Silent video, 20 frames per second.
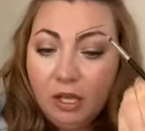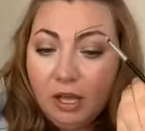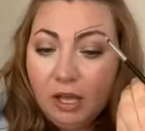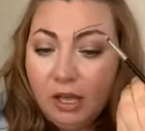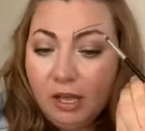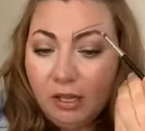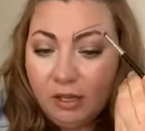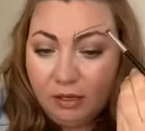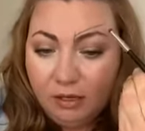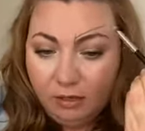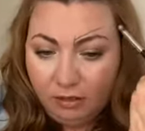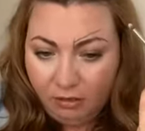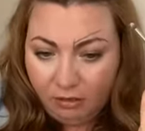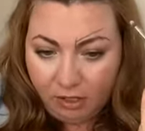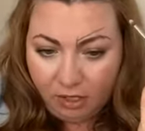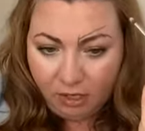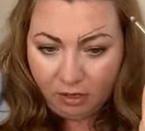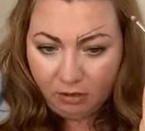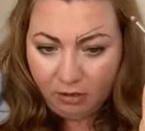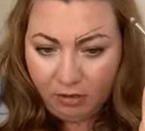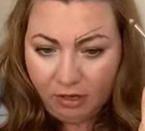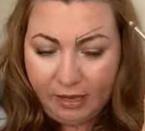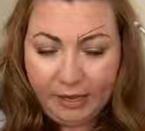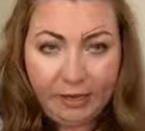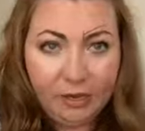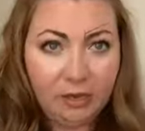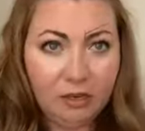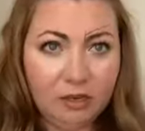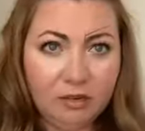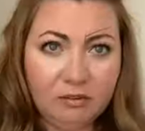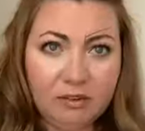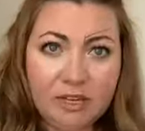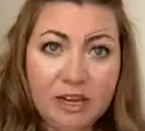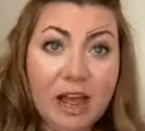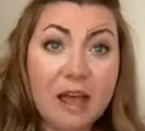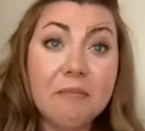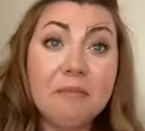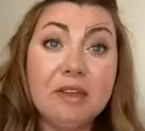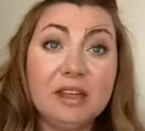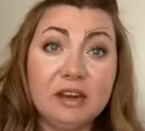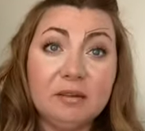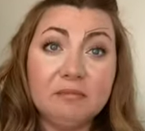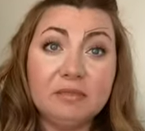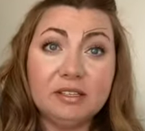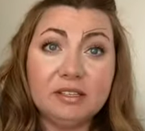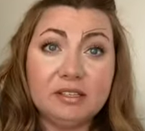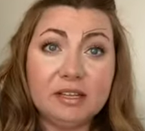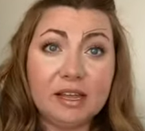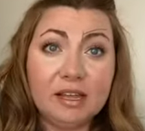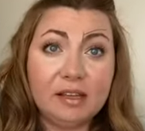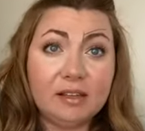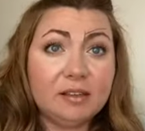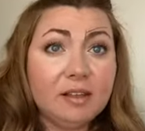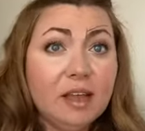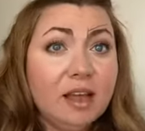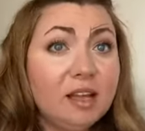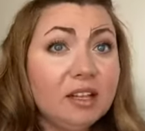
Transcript: And you're like, okay, you know what? I made a mistake.